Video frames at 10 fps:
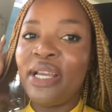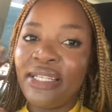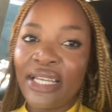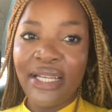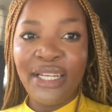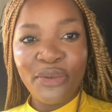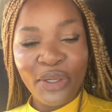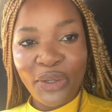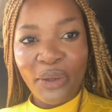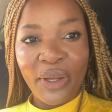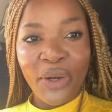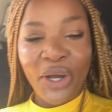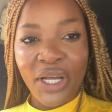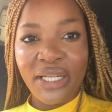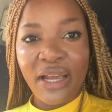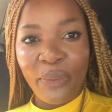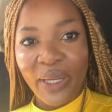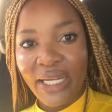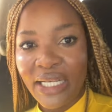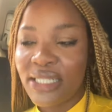We're done and we're going on
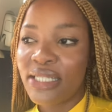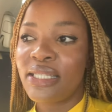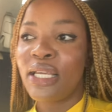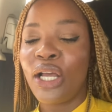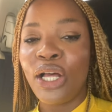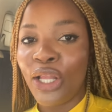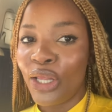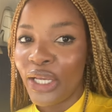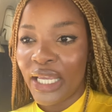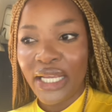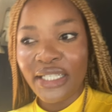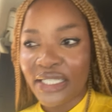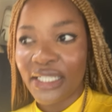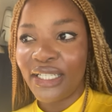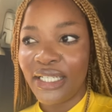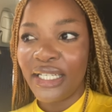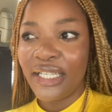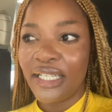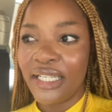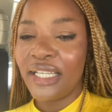our next location.
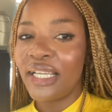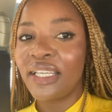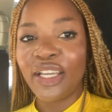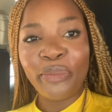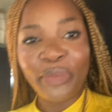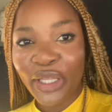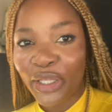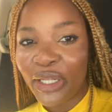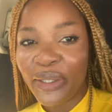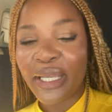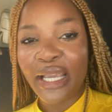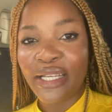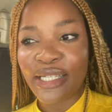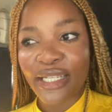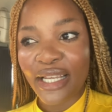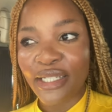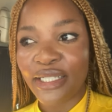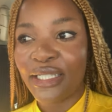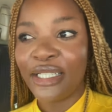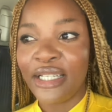Give me the location
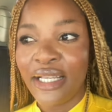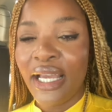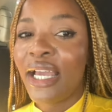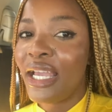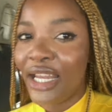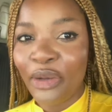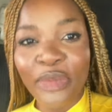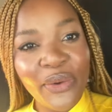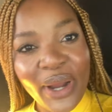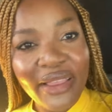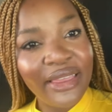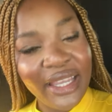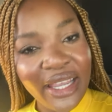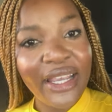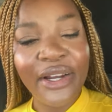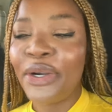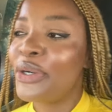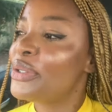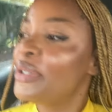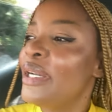and I'll be right there.
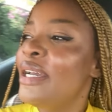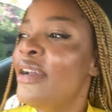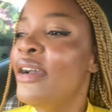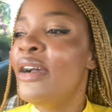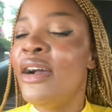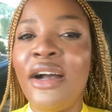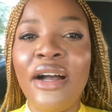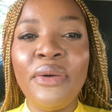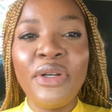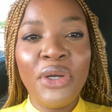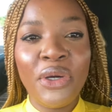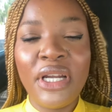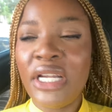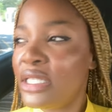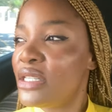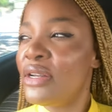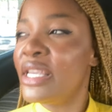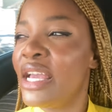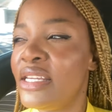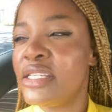We're going on our next
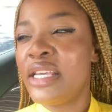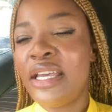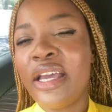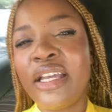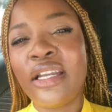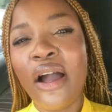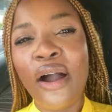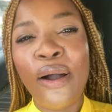location.